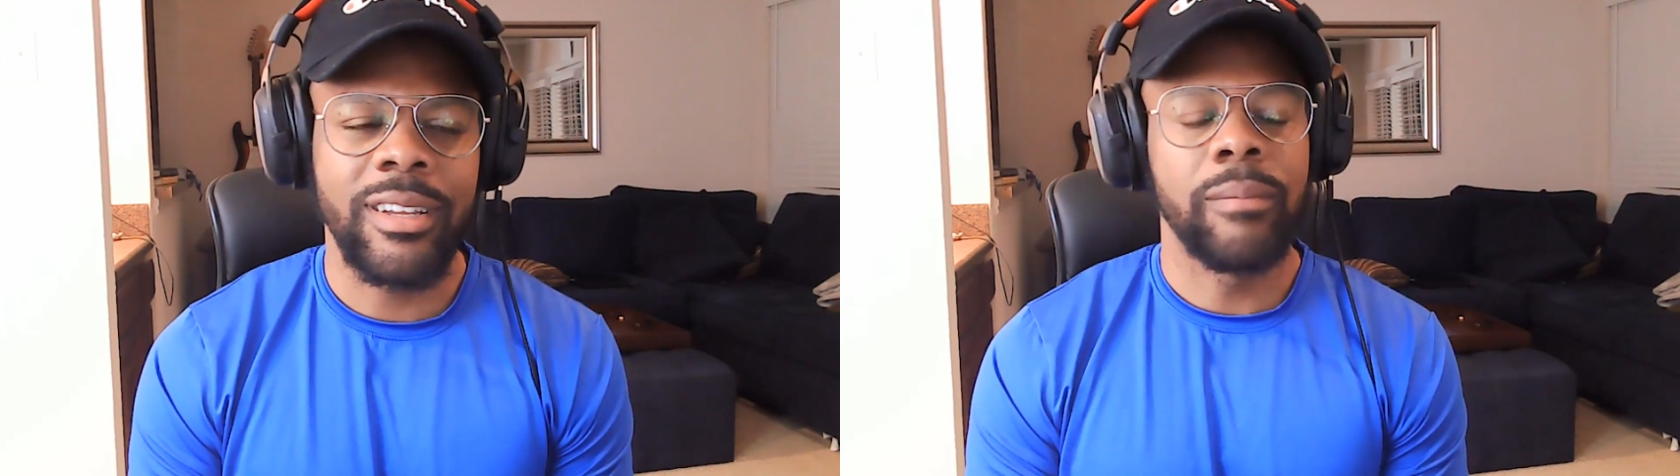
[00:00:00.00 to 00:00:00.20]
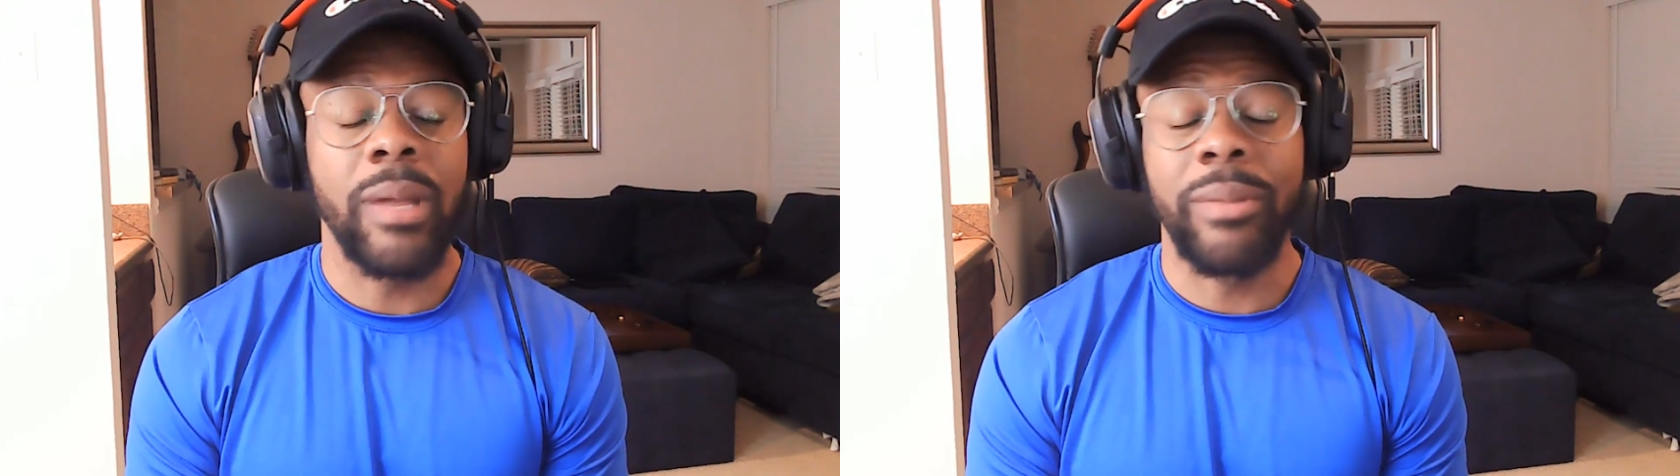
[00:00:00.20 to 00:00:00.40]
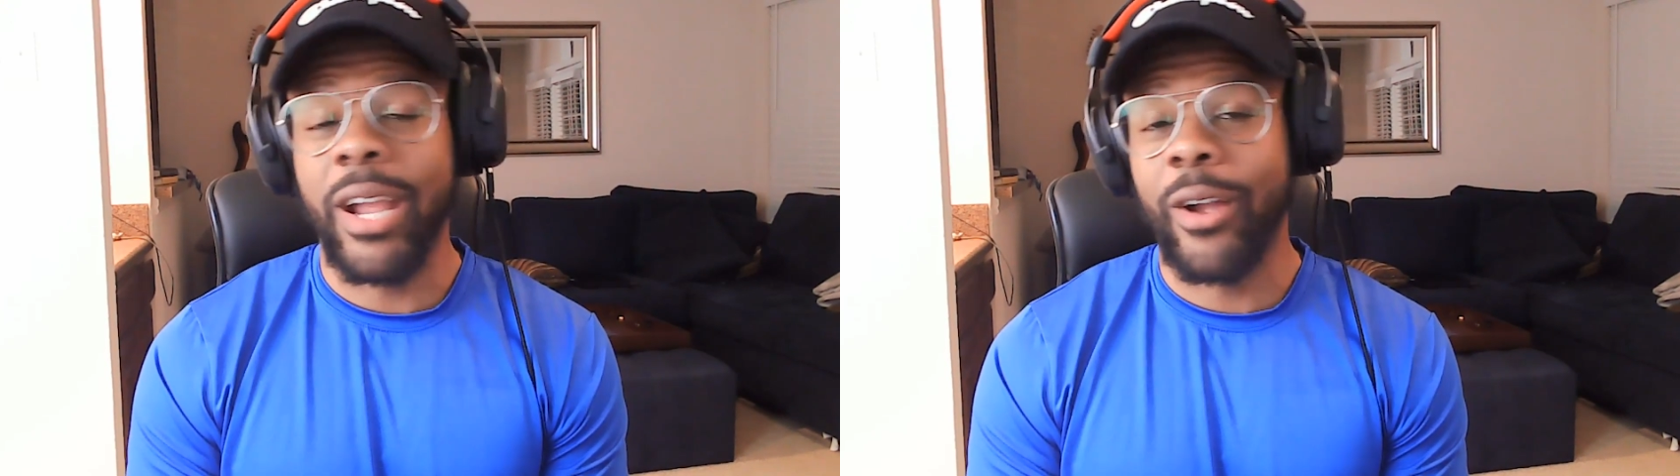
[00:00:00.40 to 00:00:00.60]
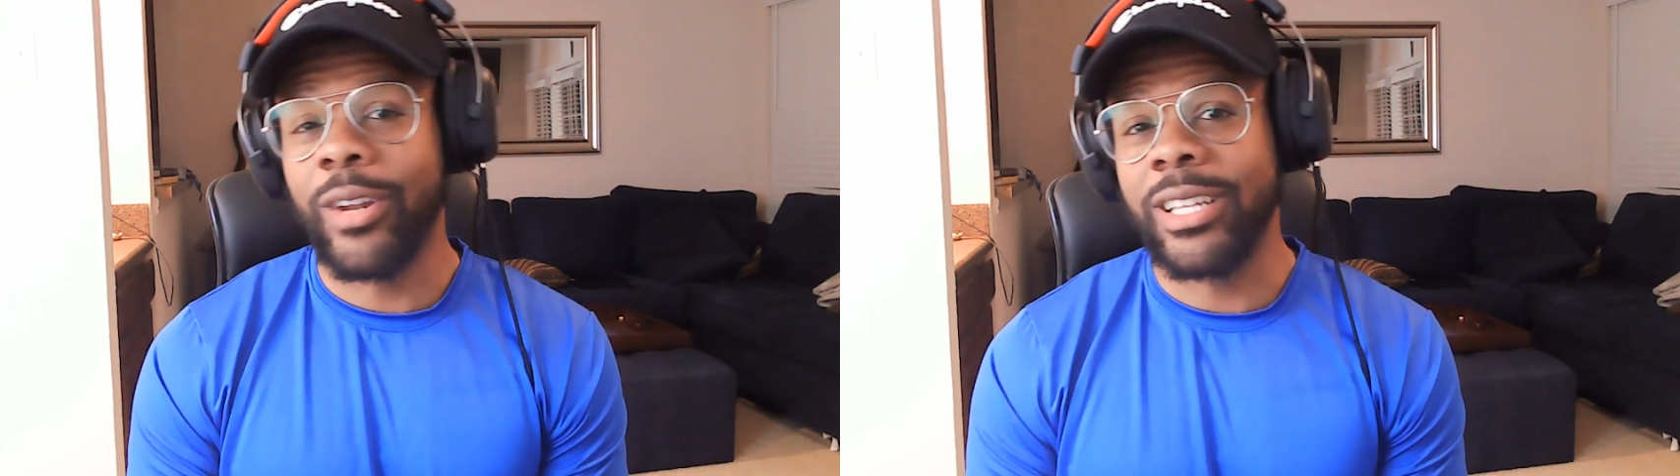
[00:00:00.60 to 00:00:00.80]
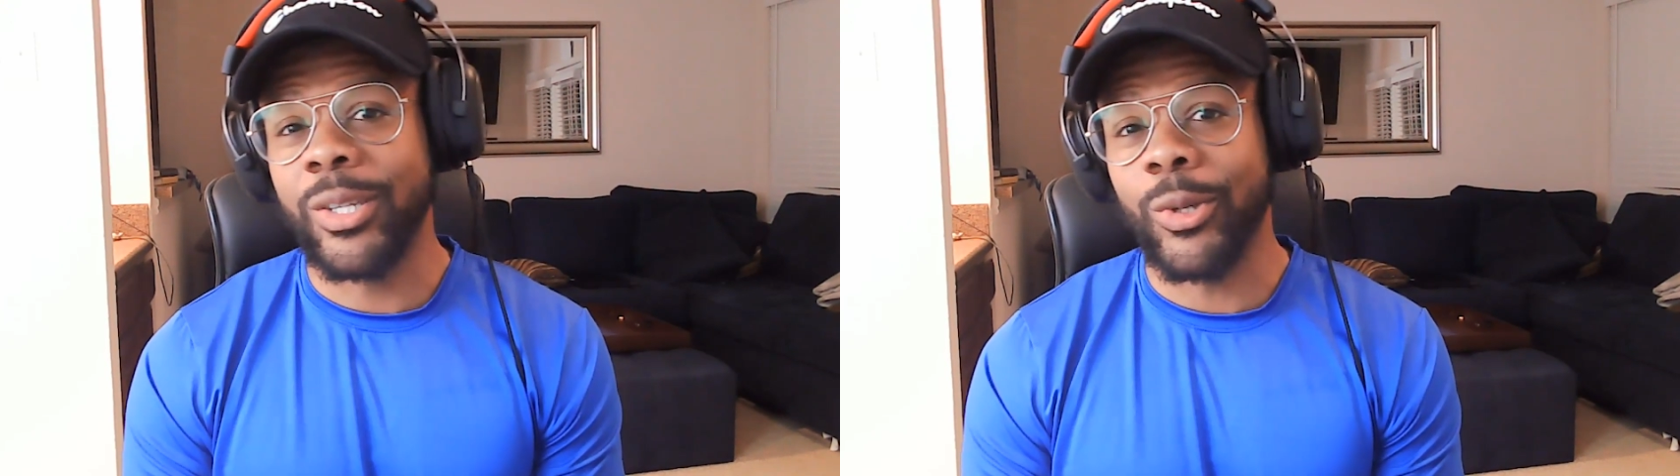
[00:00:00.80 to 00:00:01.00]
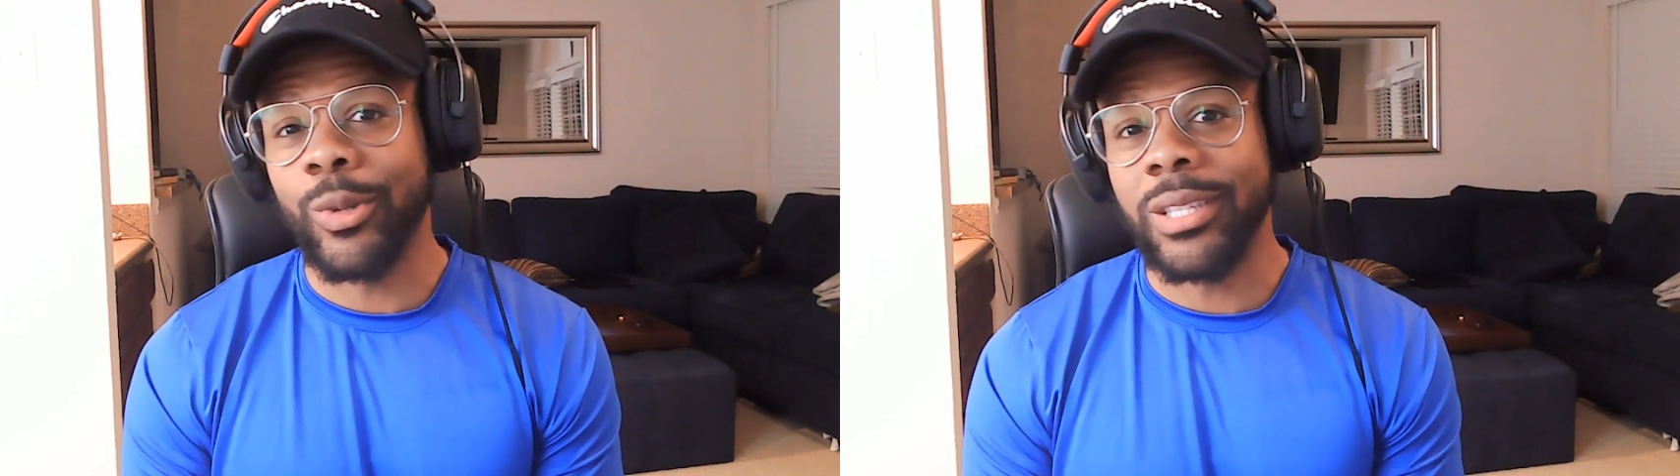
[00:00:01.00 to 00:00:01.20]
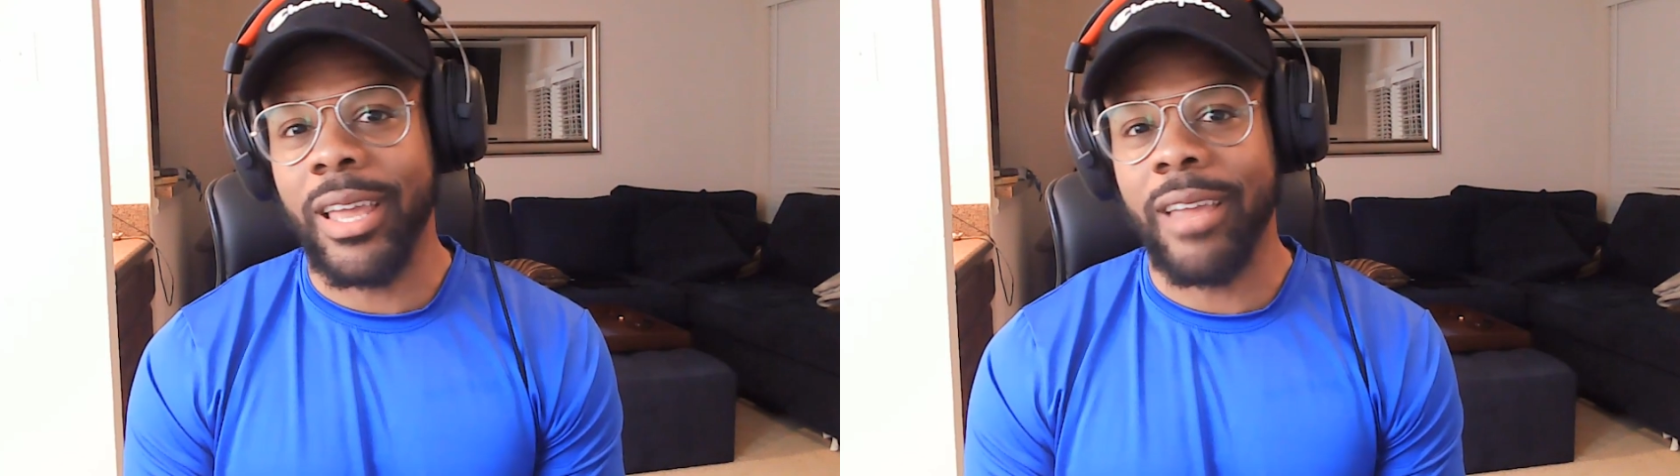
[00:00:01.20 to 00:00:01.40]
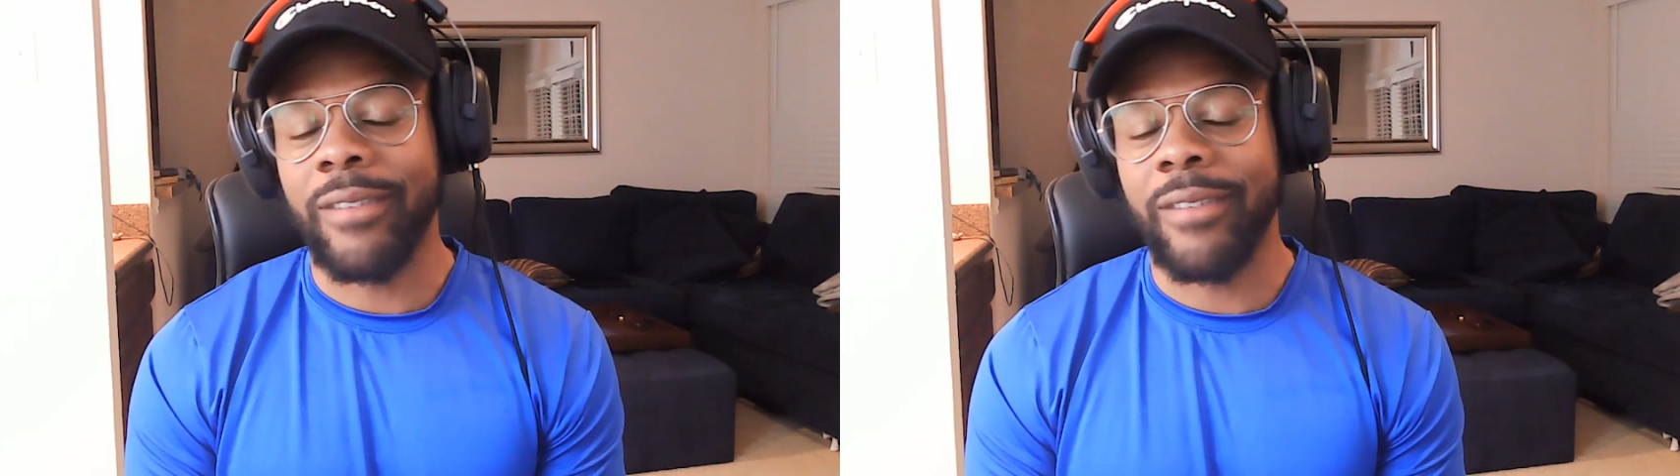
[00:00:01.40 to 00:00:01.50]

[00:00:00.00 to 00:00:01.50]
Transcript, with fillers: Maybe Eren is still a slave.